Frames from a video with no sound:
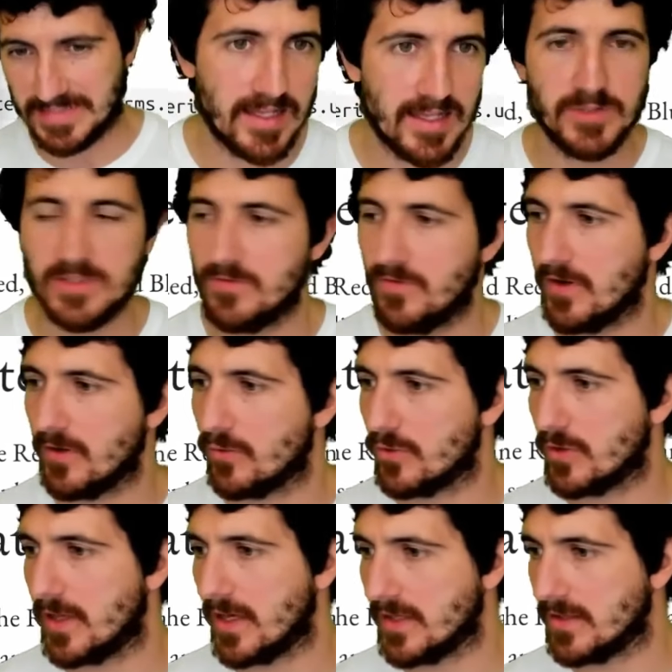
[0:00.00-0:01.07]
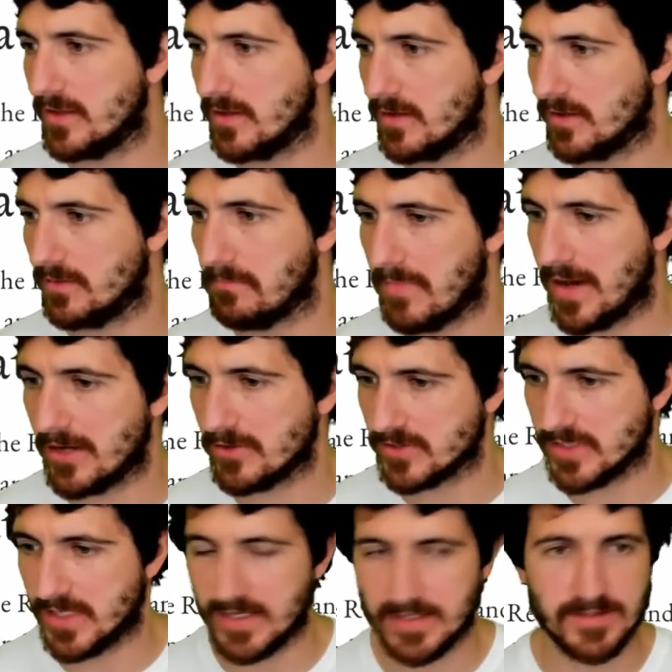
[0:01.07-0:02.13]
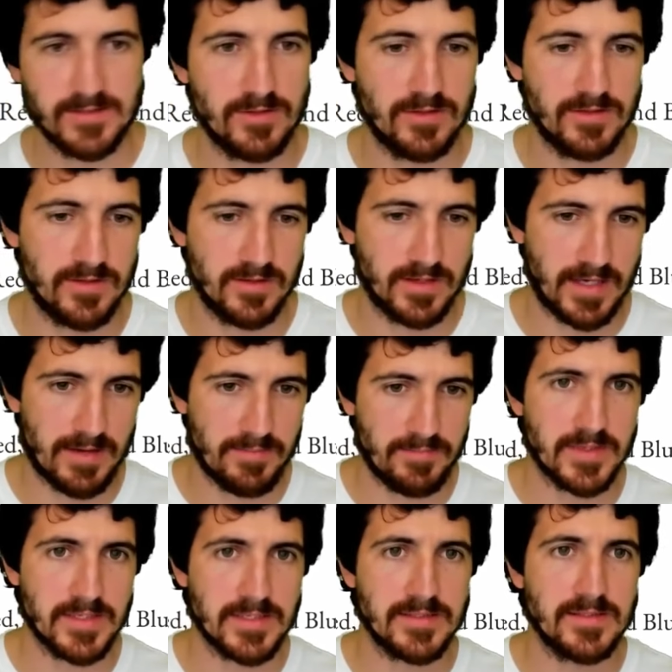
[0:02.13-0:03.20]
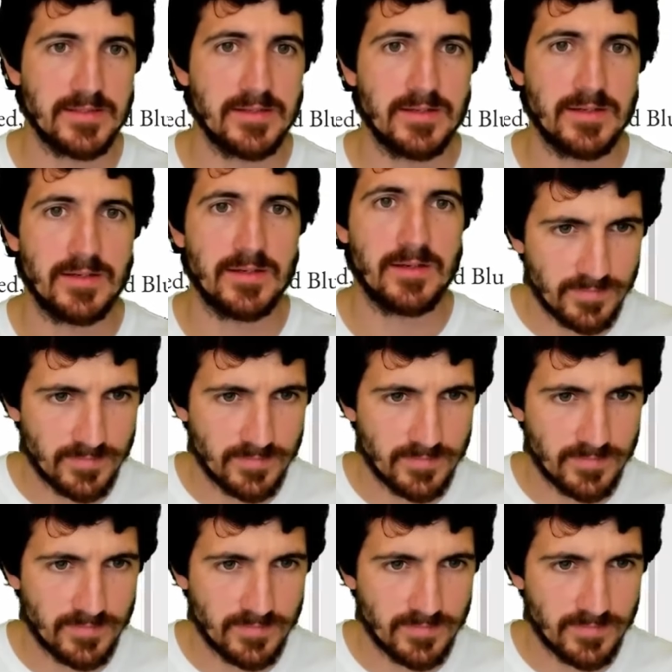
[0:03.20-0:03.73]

let me see if I could get the mouse X on the canvas.